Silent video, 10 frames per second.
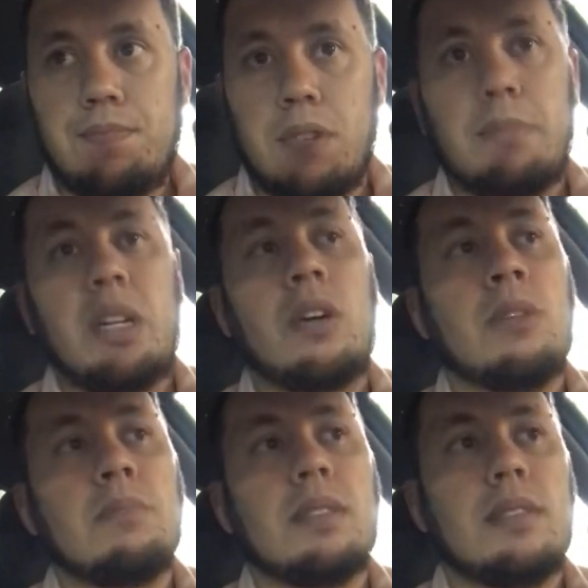
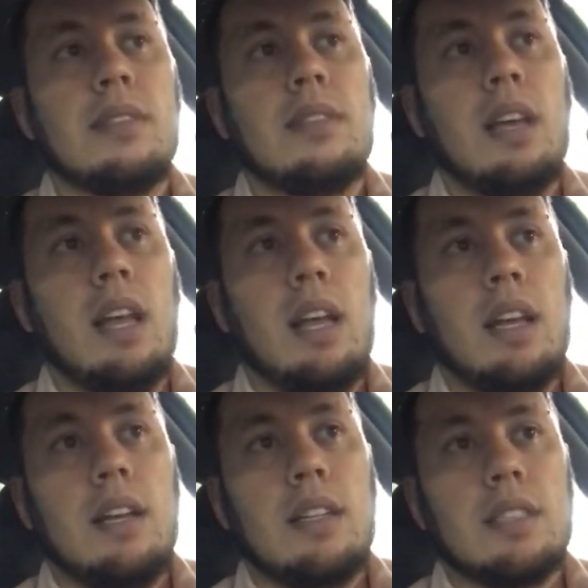Mahomes.
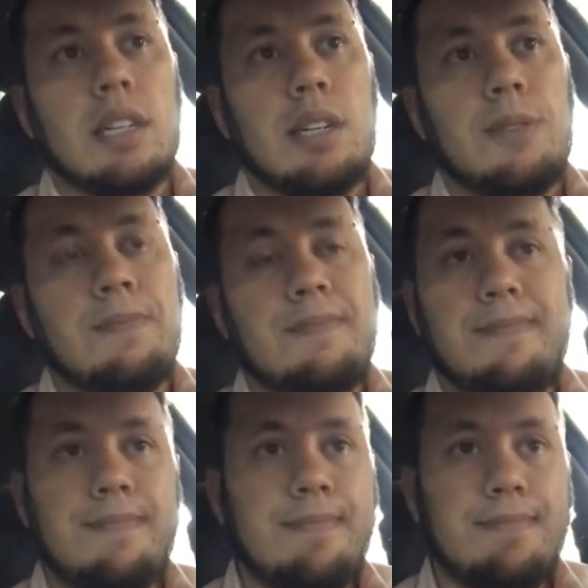So,
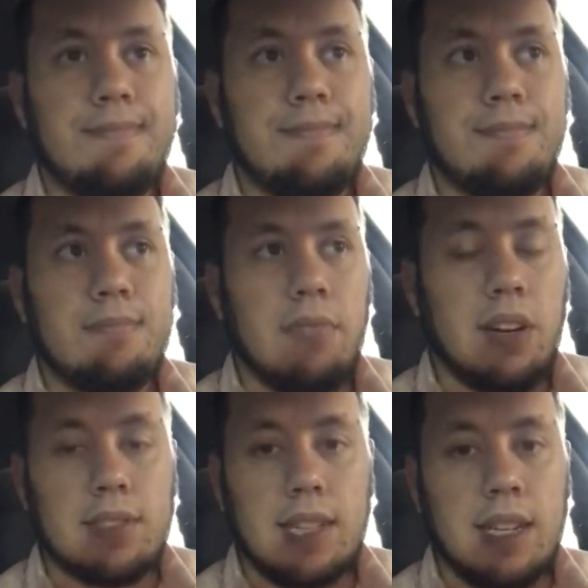what
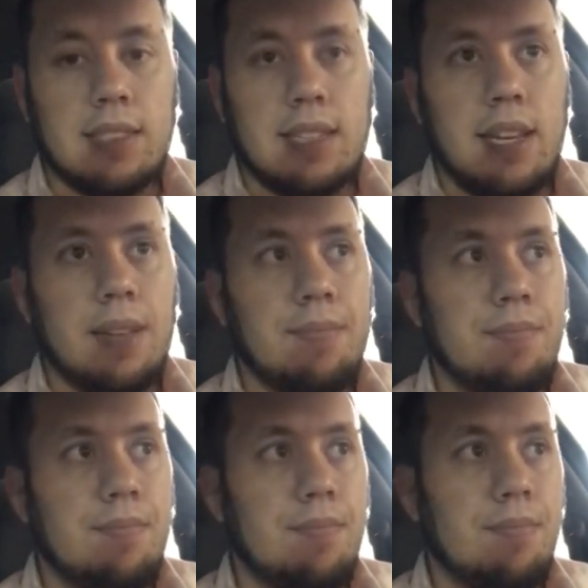else can you say?
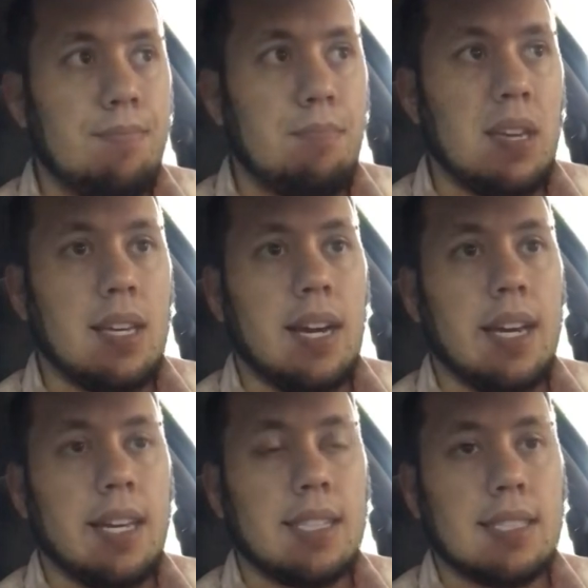Big
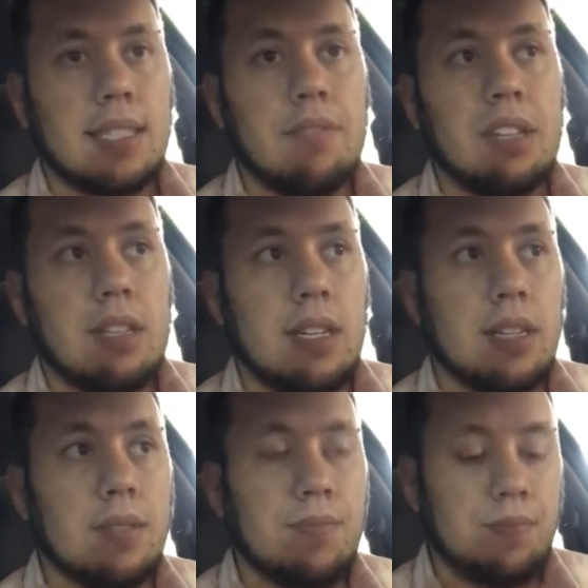guy, catches
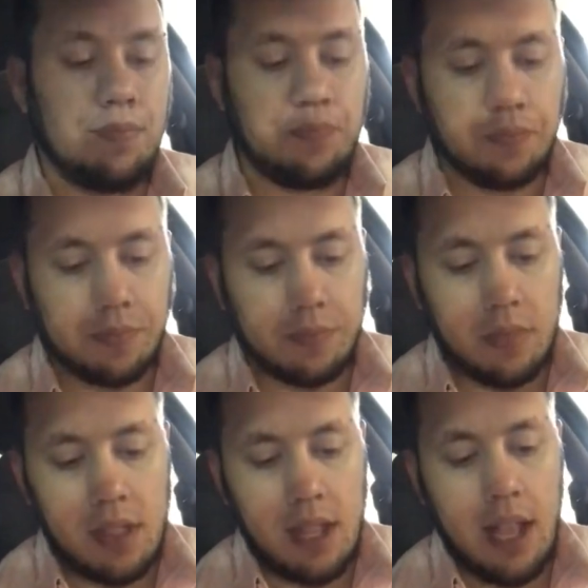everything.
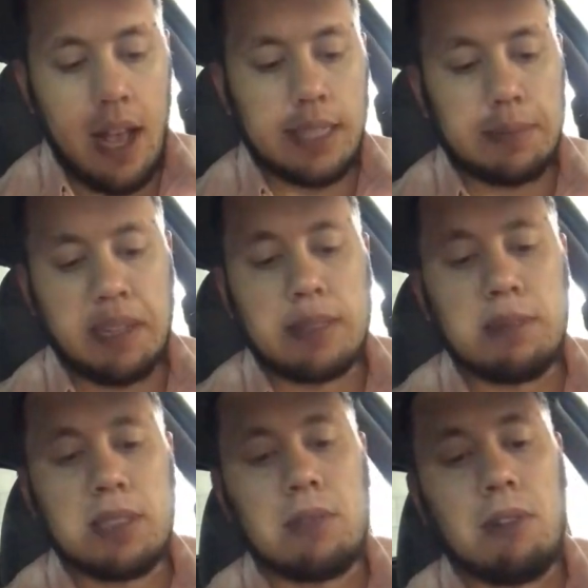I expect him
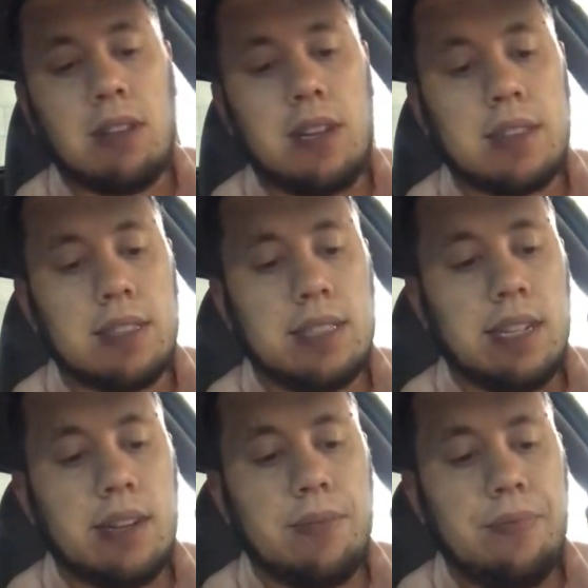to score a lot this
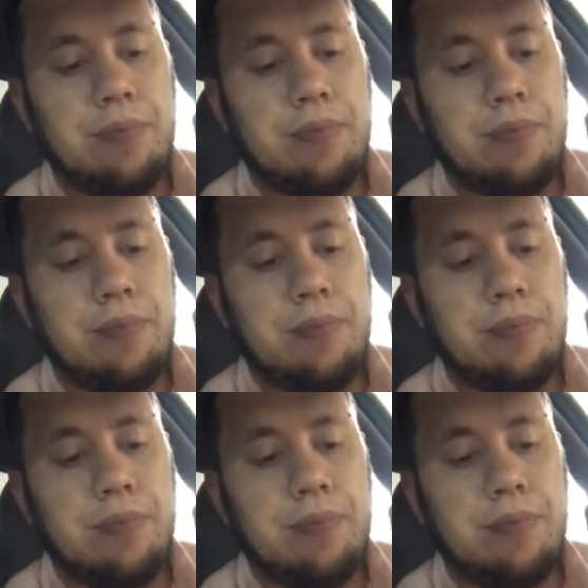year.